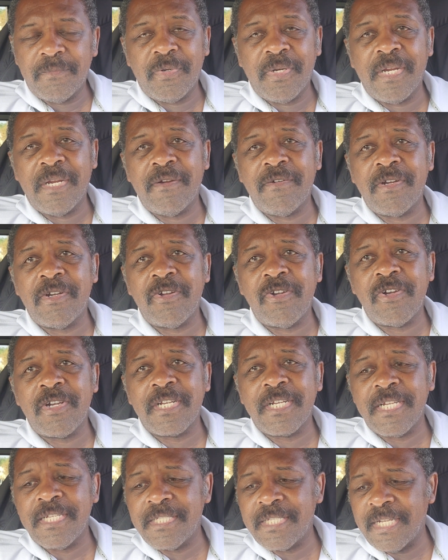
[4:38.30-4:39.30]
Parent
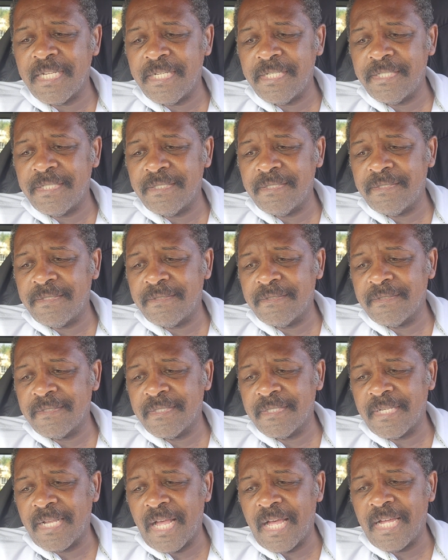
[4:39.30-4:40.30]
organizations,
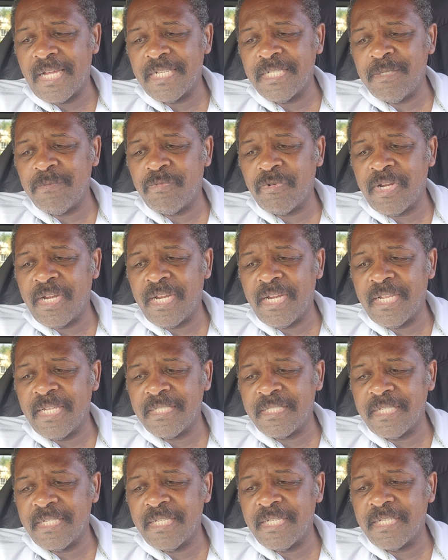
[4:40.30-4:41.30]
Carney
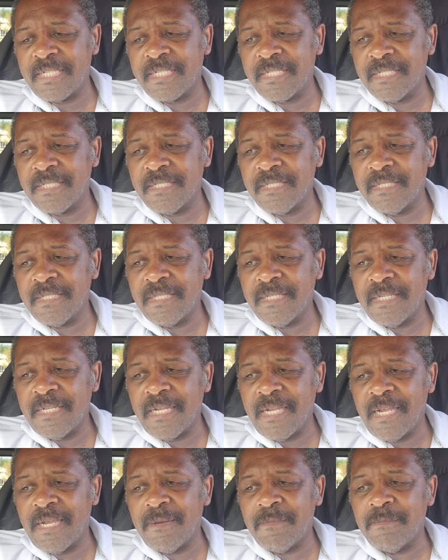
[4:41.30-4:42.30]
Brands, Inc.,
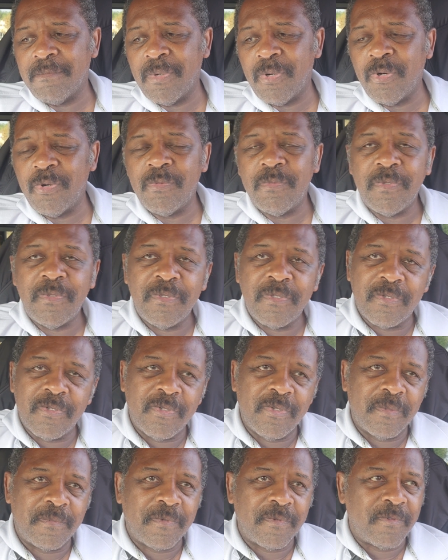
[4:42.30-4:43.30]
and Mobile
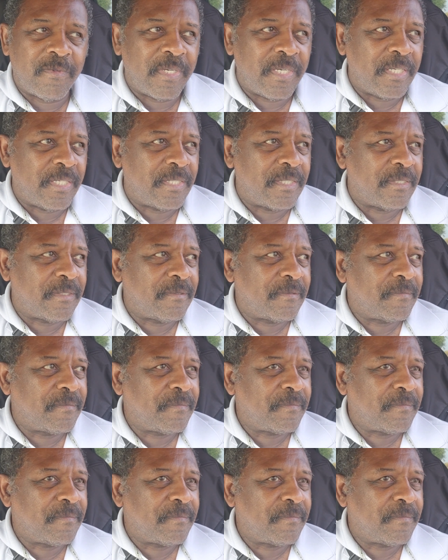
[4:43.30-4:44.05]
Corporation.